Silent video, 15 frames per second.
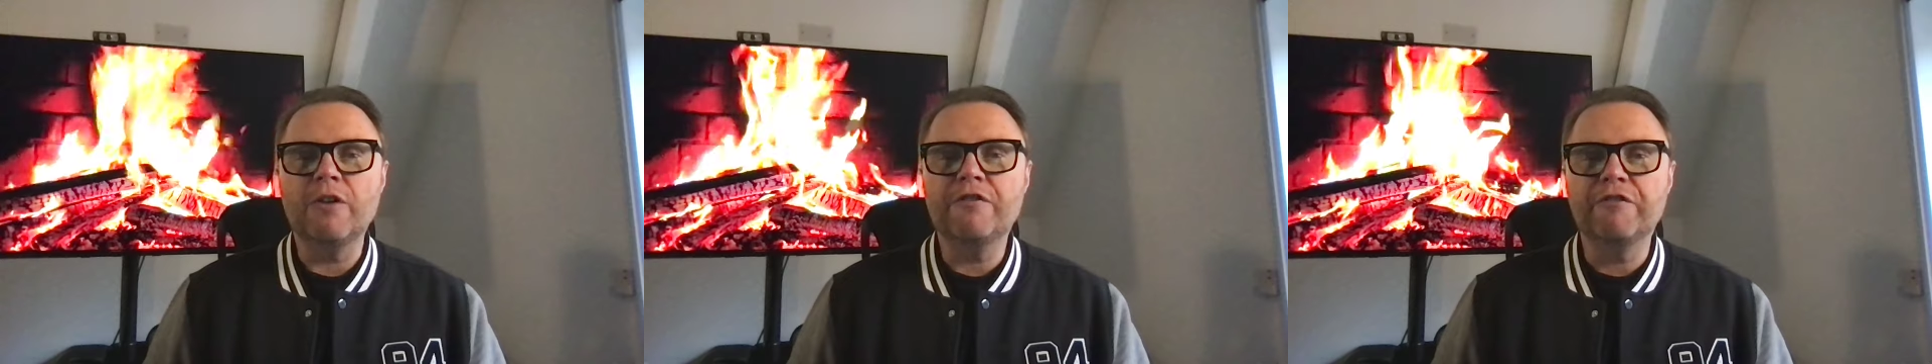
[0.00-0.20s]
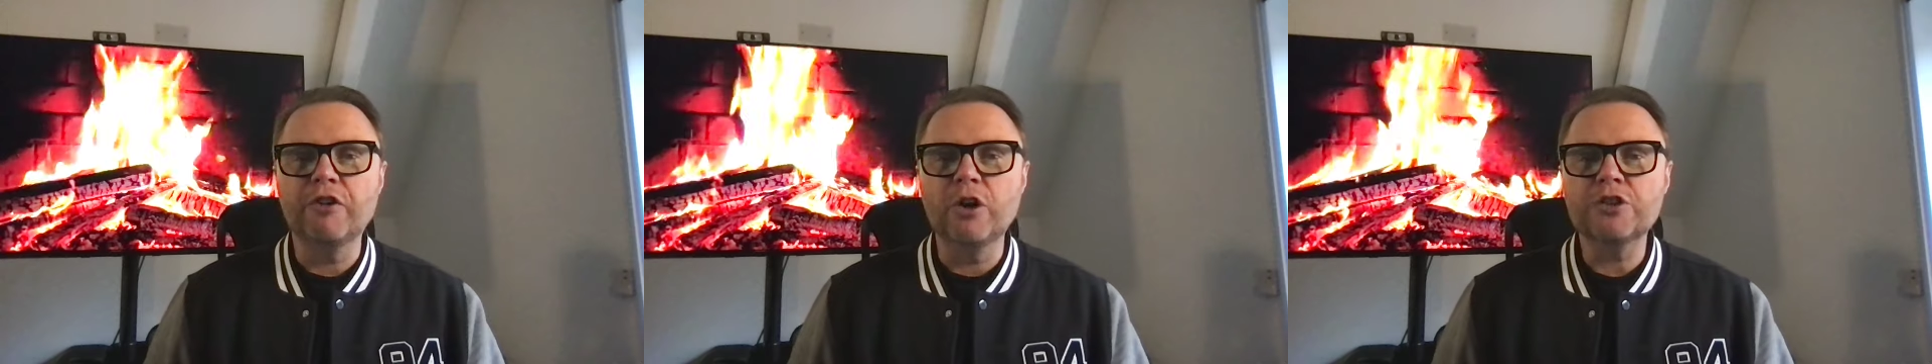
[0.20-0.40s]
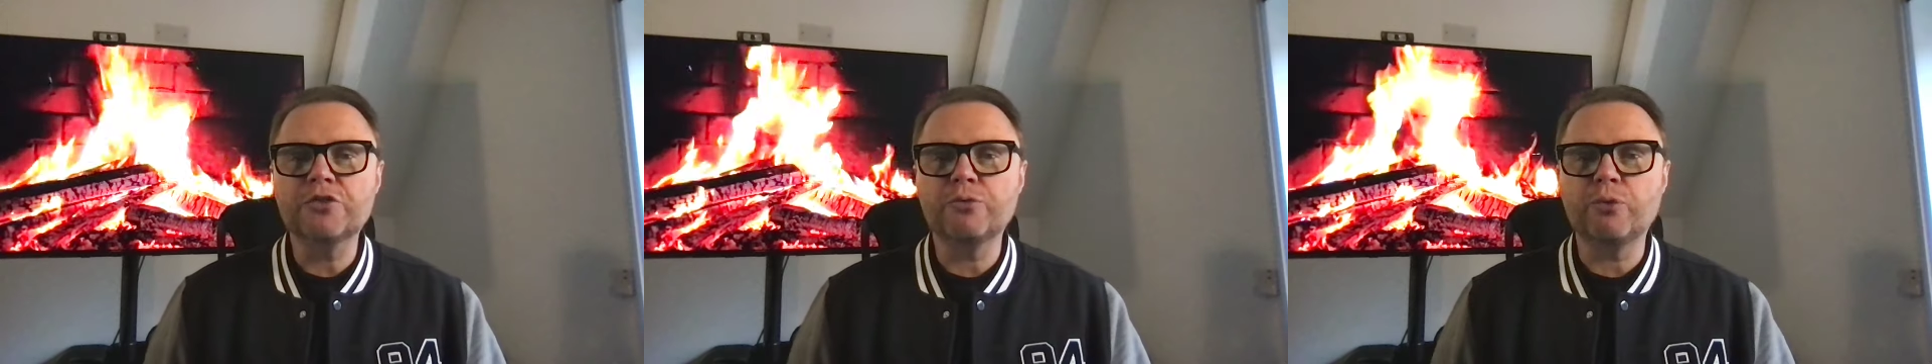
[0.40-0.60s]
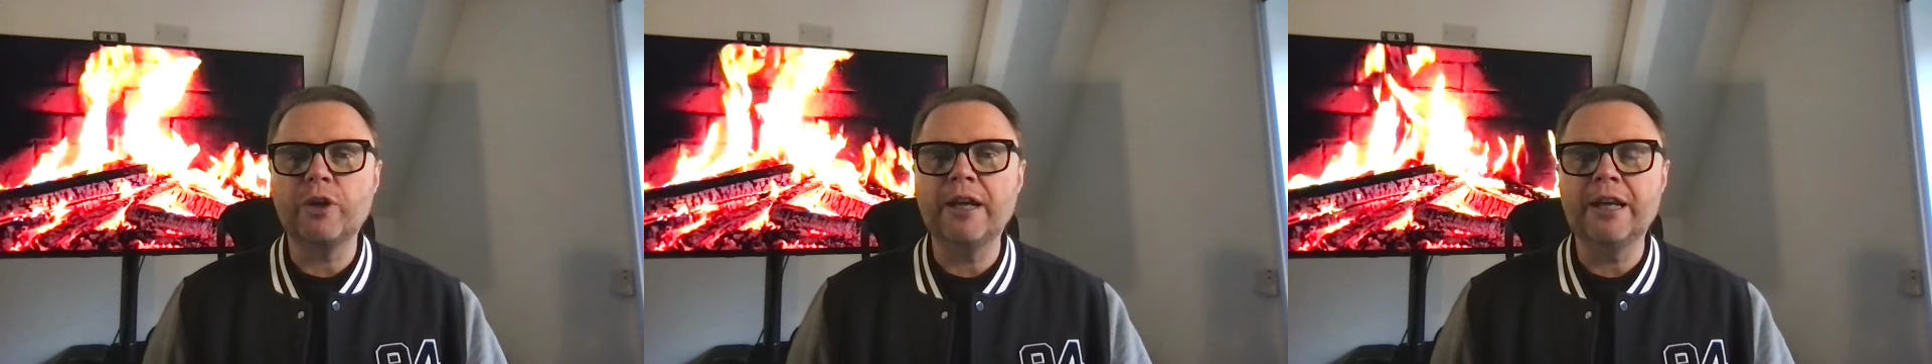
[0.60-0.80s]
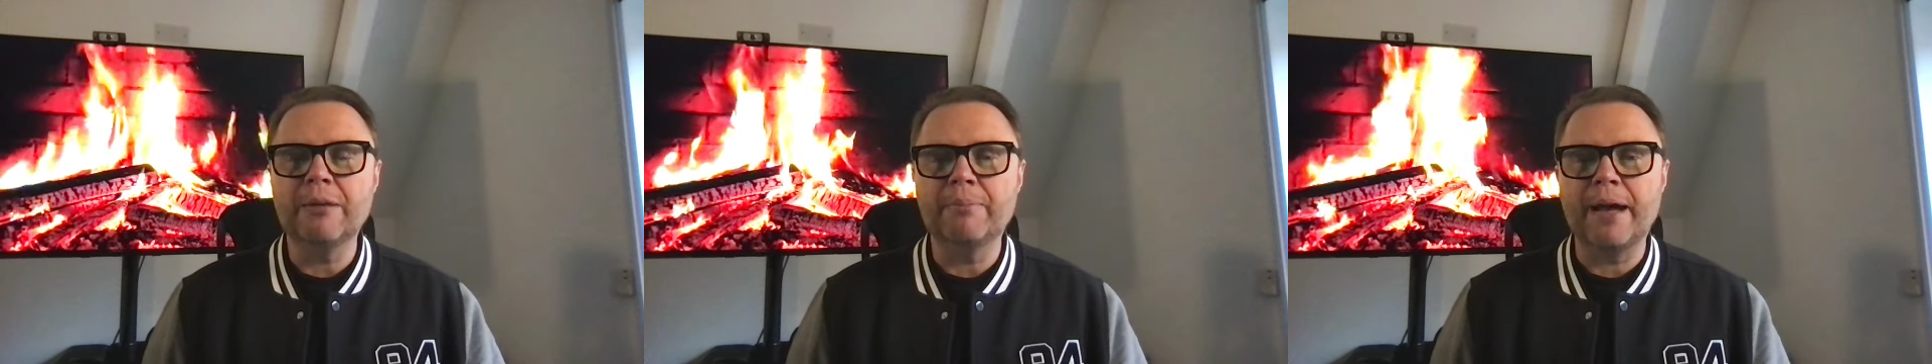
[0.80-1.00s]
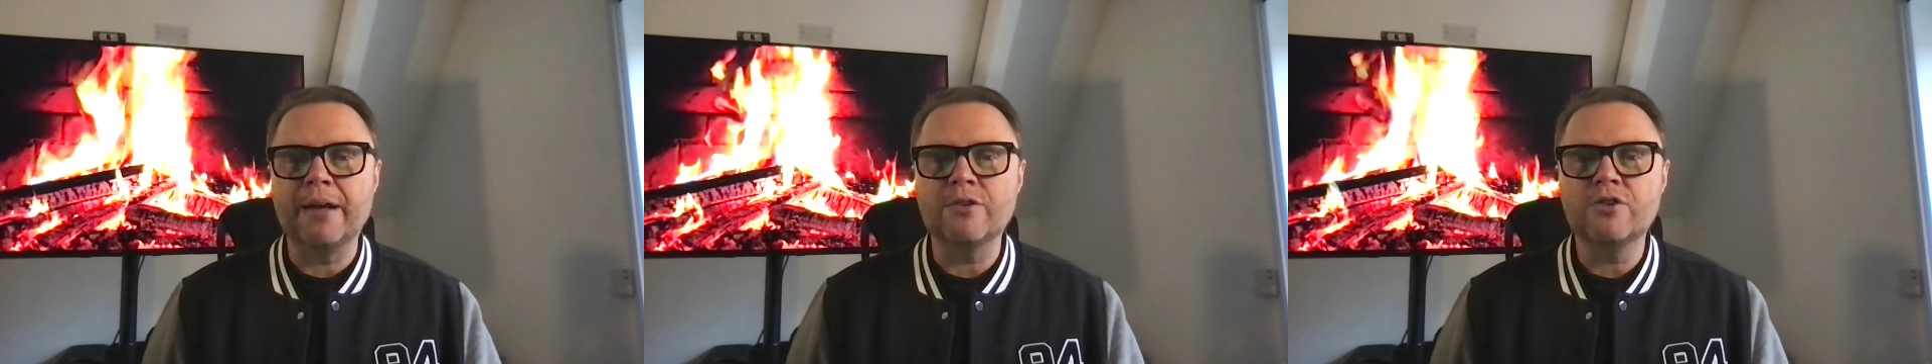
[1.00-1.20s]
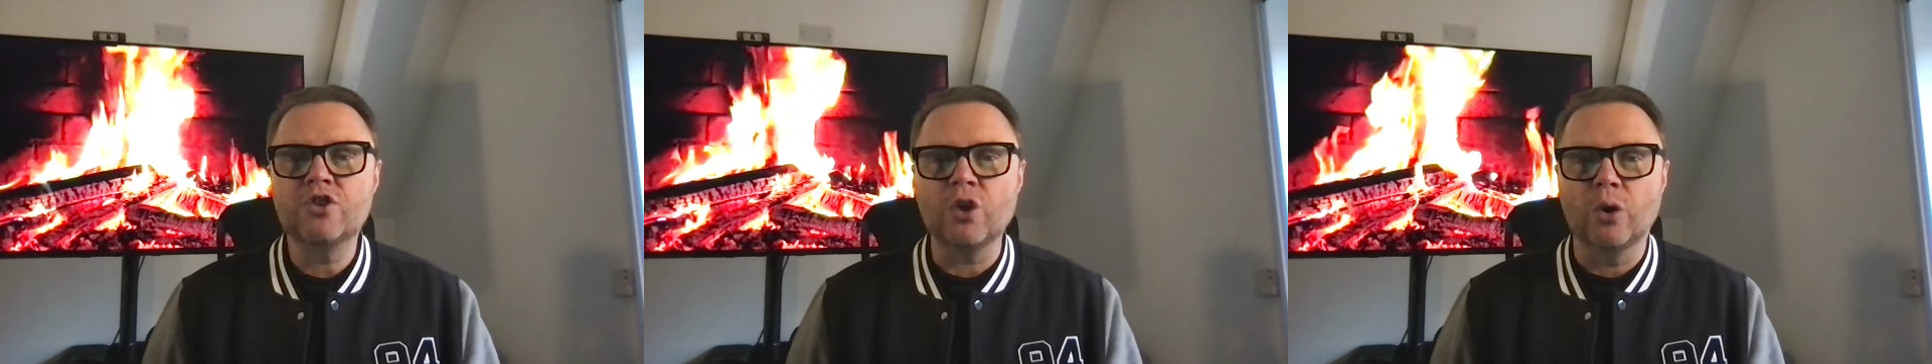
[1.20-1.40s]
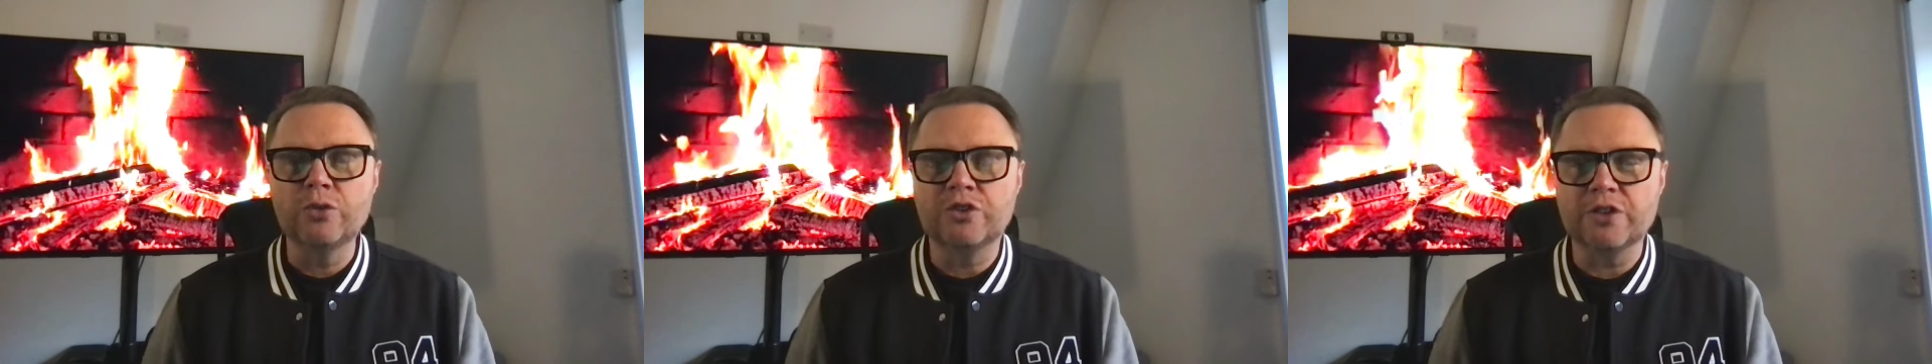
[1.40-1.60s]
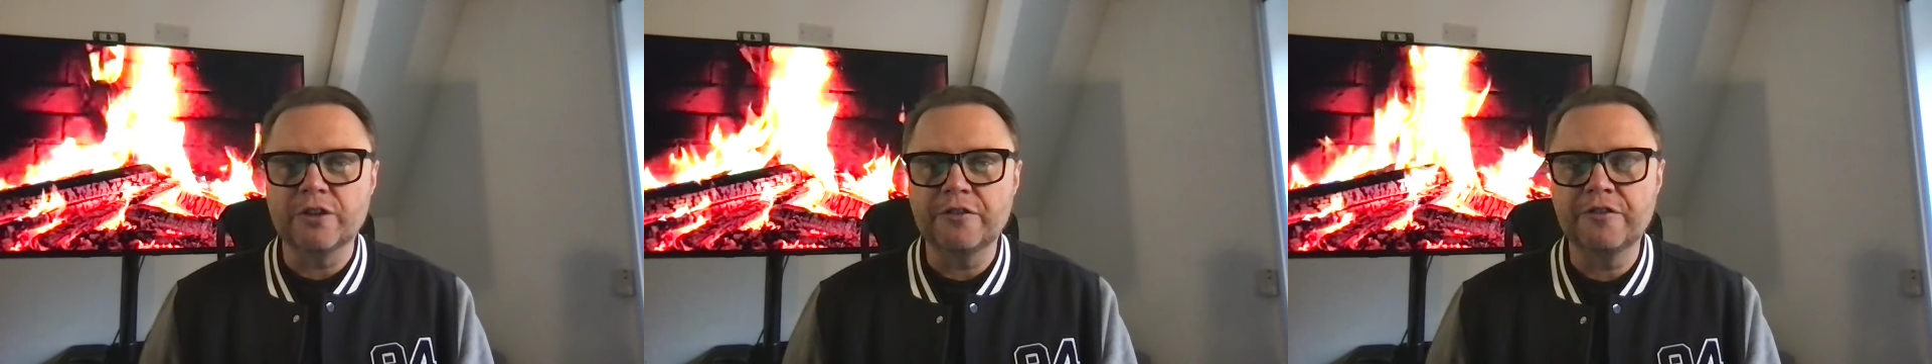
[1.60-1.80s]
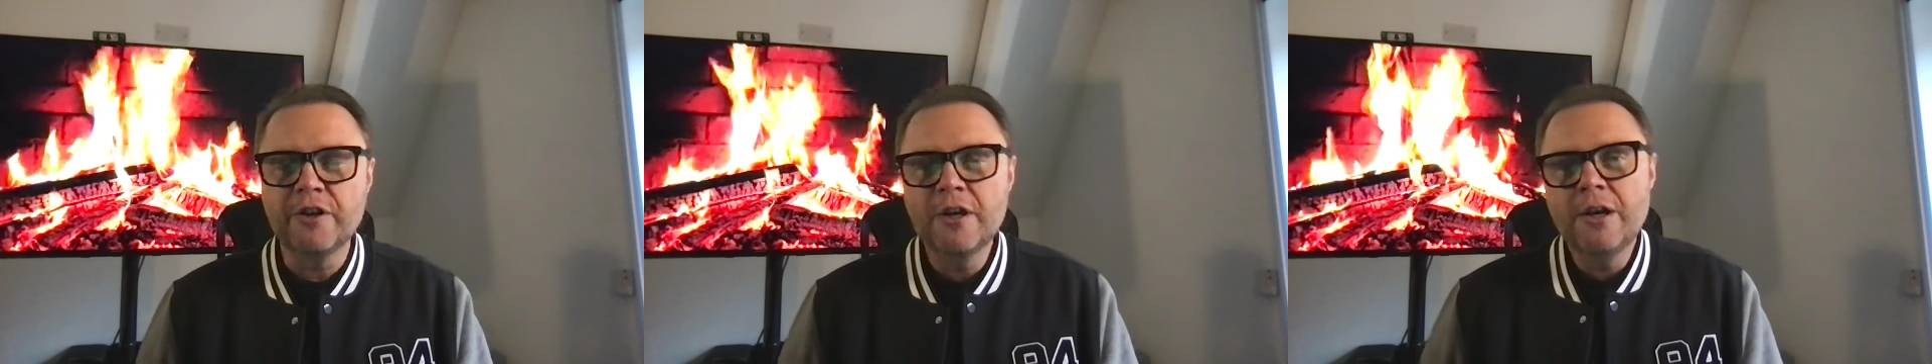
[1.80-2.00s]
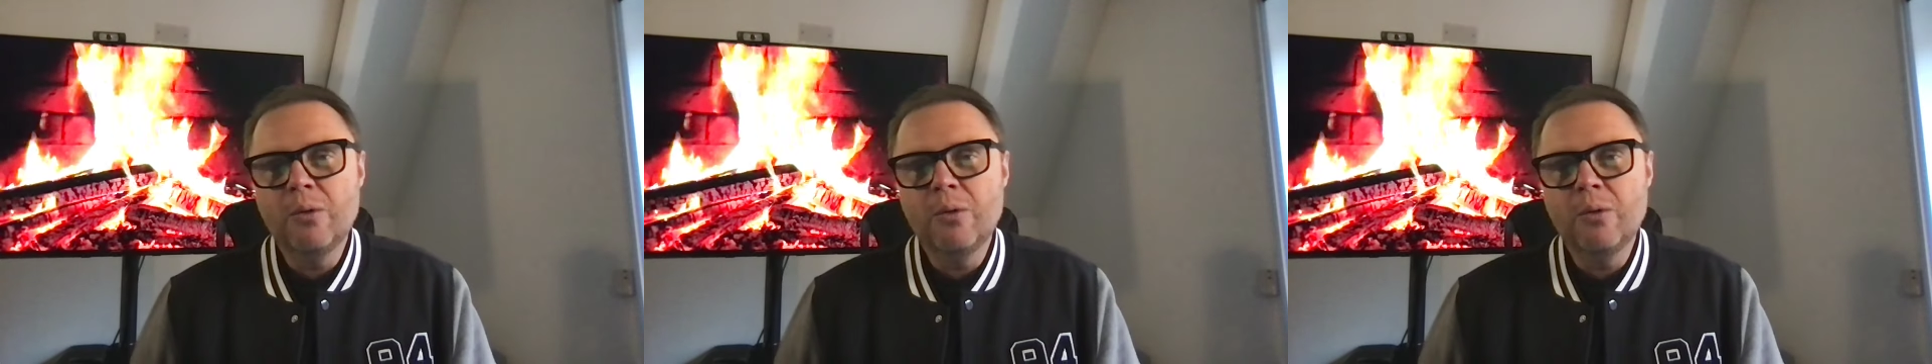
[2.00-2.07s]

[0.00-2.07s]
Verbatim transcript: we first read about Joseph,